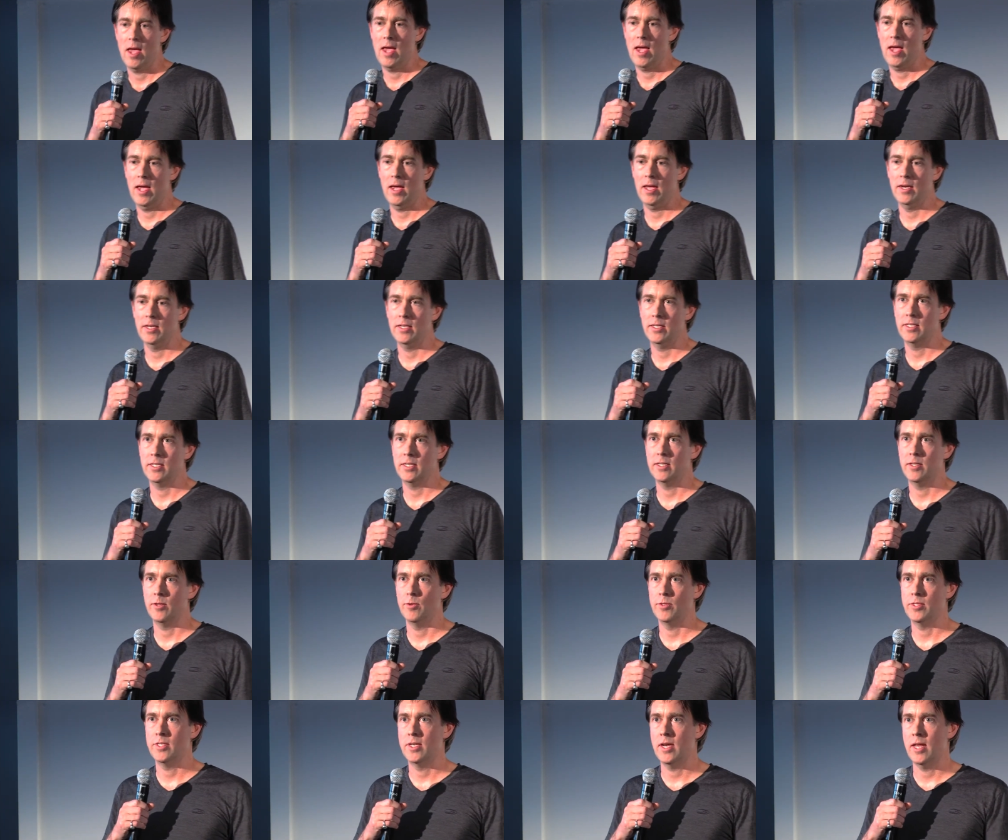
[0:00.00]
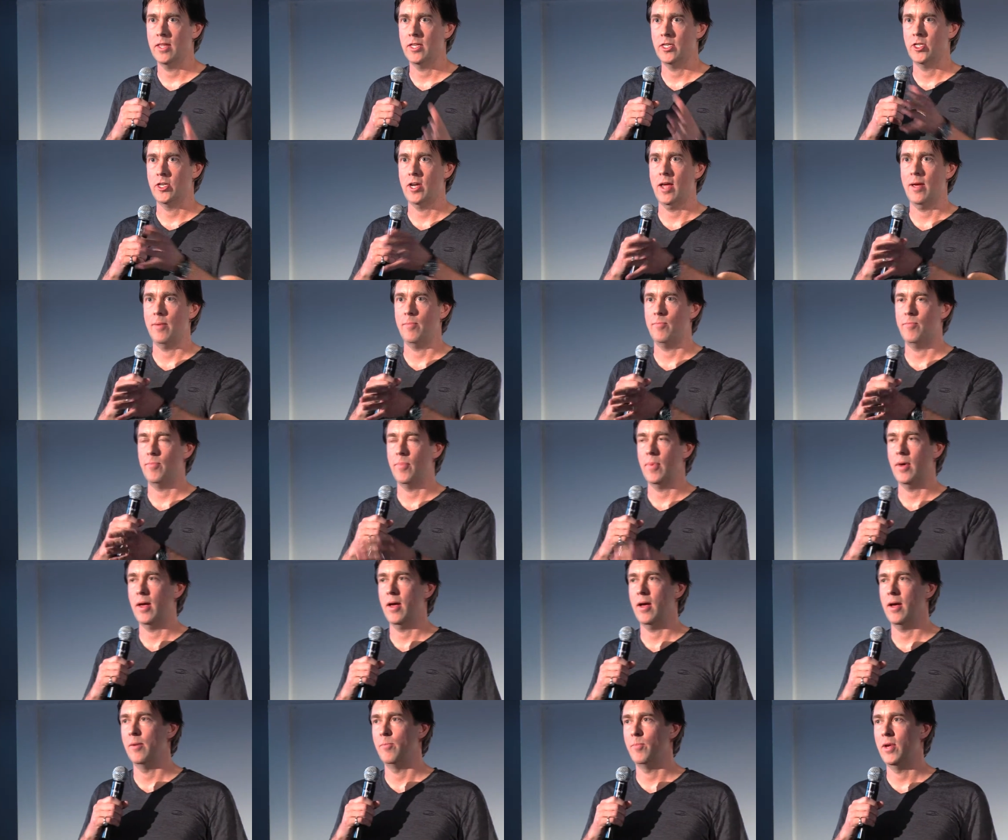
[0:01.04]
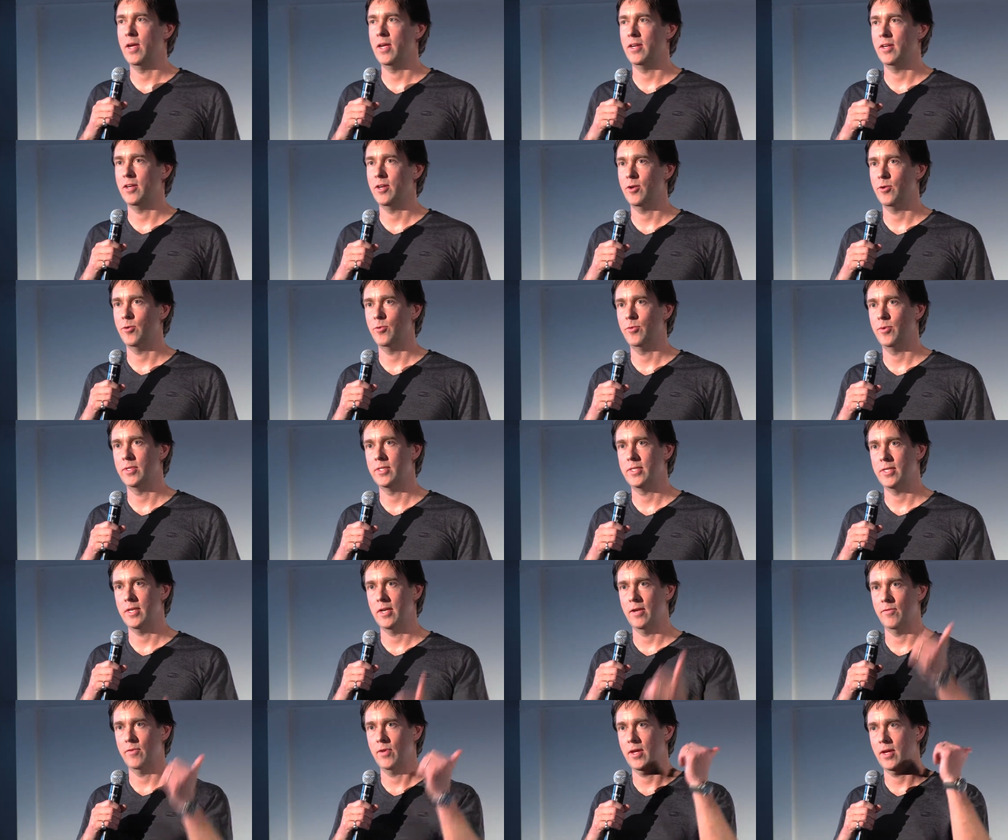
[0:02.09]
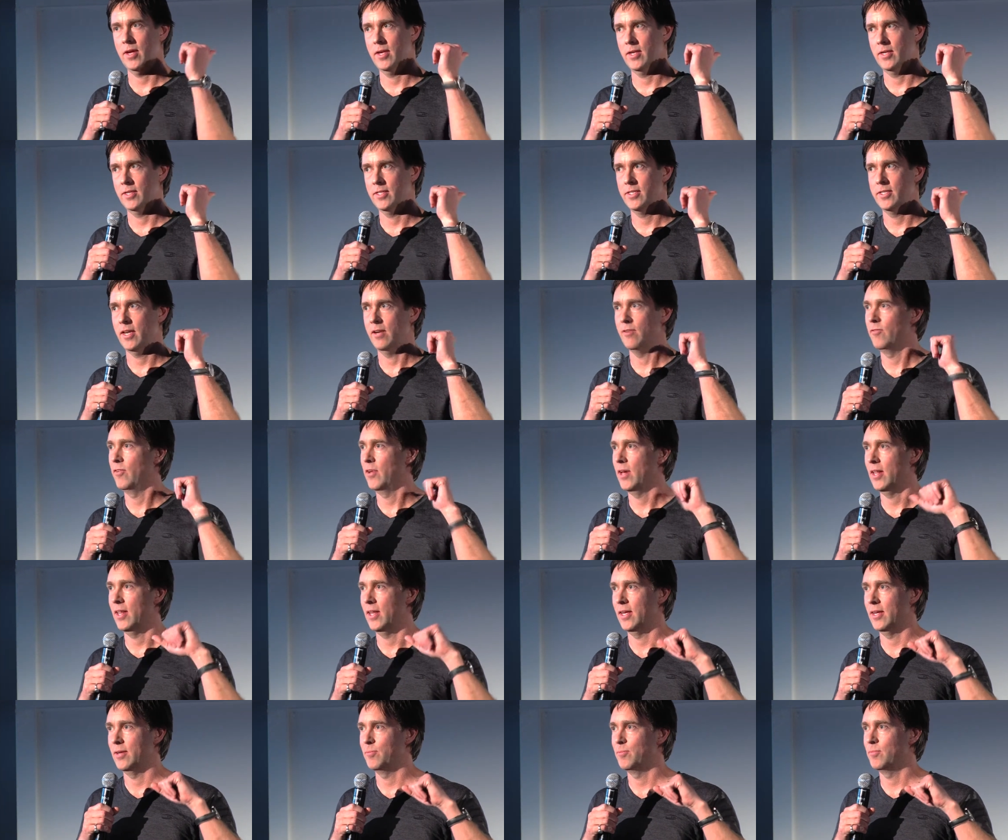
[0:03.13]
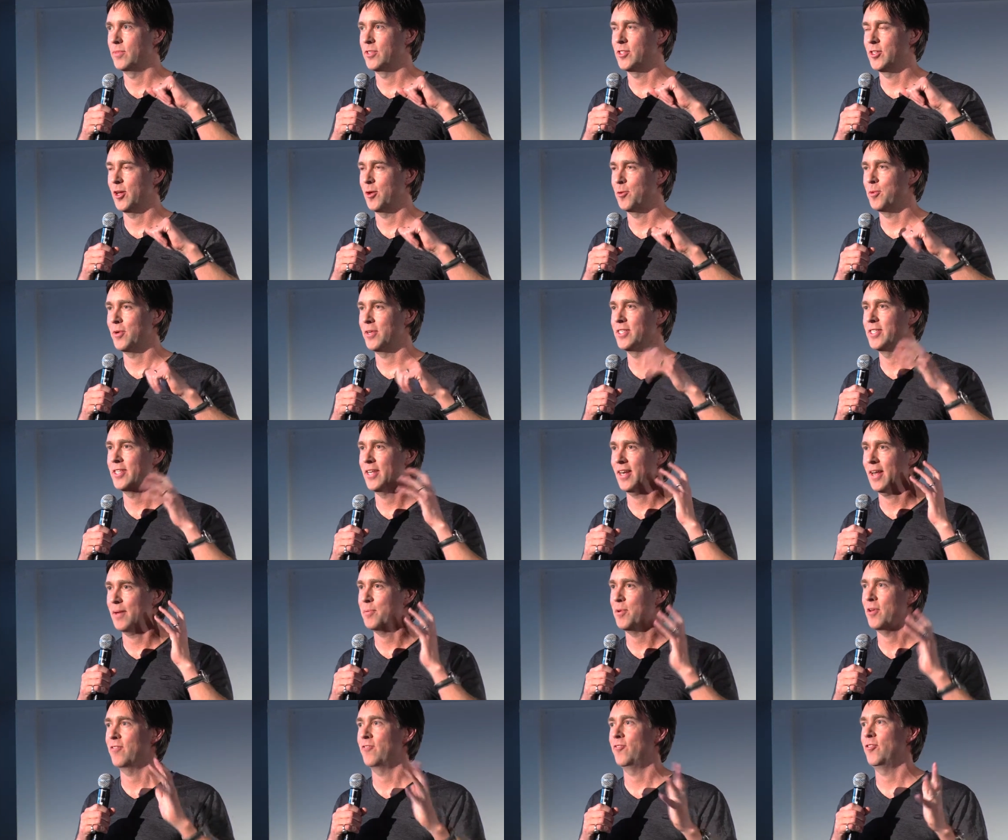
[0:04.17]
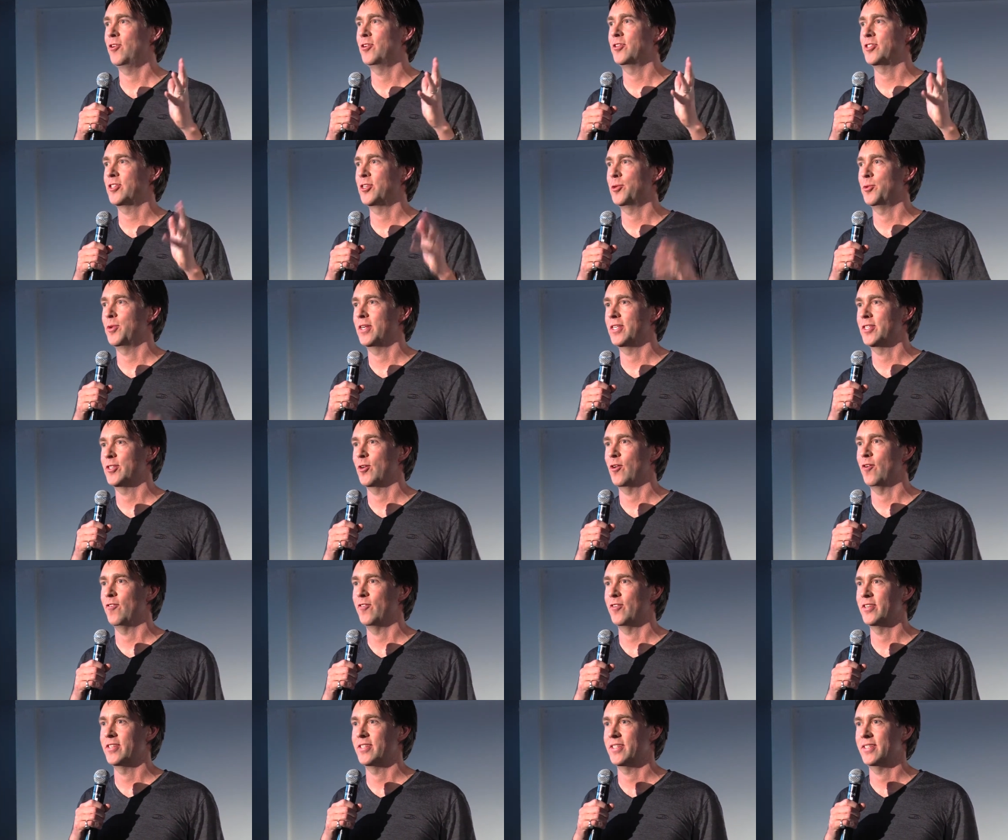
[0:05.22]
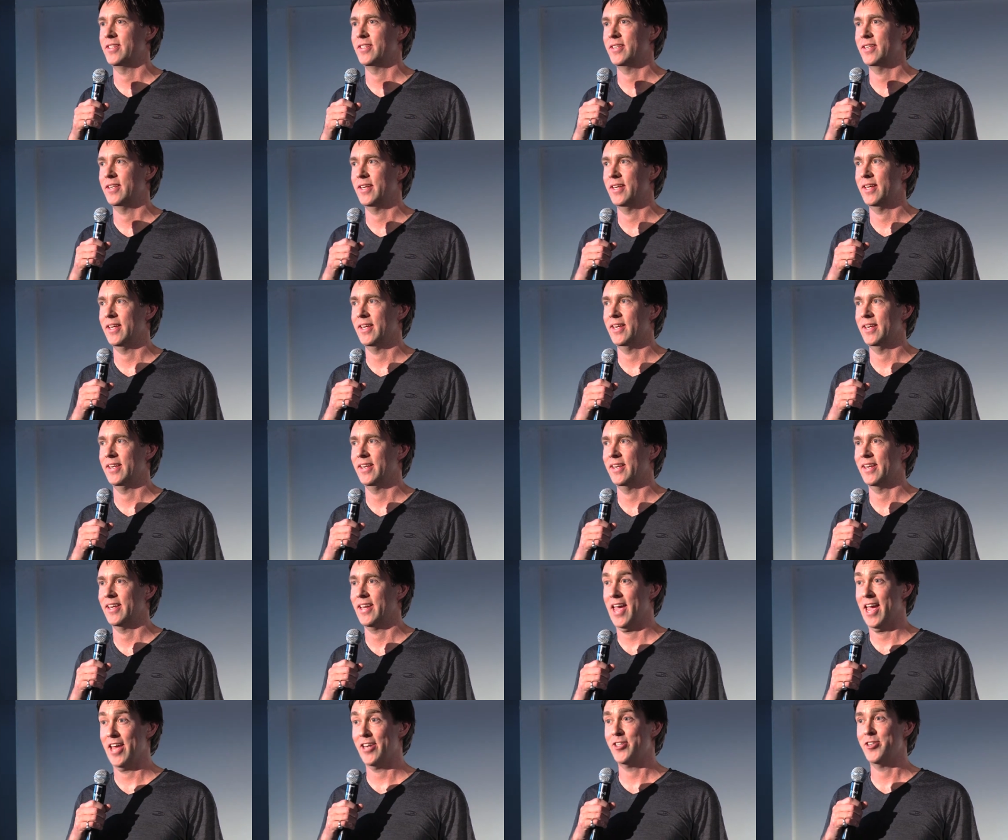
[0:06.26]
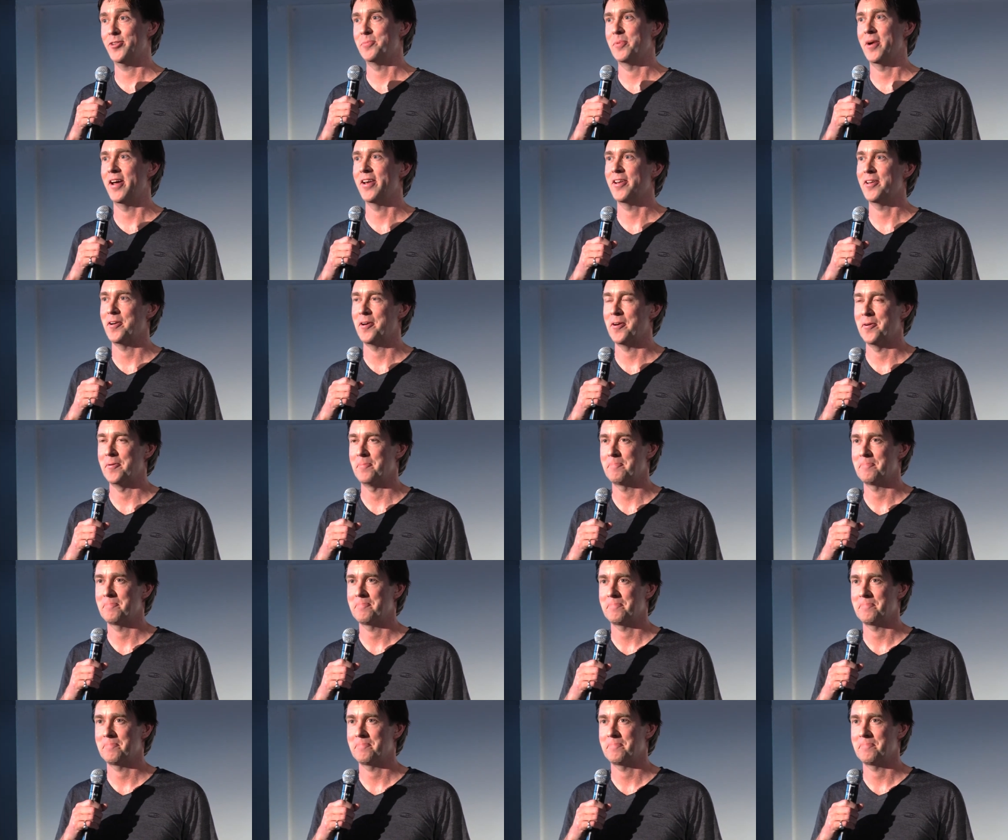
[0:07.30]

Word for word: And there was another chap I met who was living in Sun Valley. So we set up our first US office in Ketchum, Idaho.